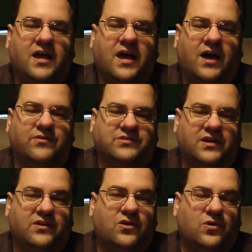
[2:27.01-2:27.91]
I was
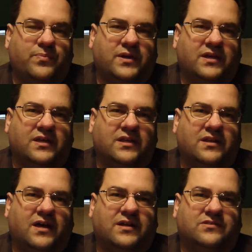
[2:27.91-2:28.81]
kind of hoping
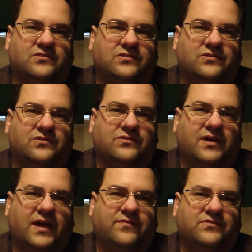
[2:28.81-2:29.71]
not to
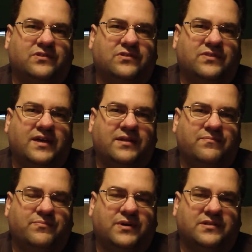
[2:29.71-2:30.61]
have to do that,
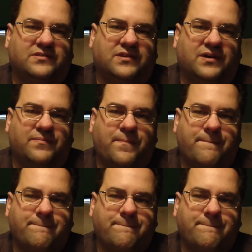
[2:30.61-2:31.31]
but um,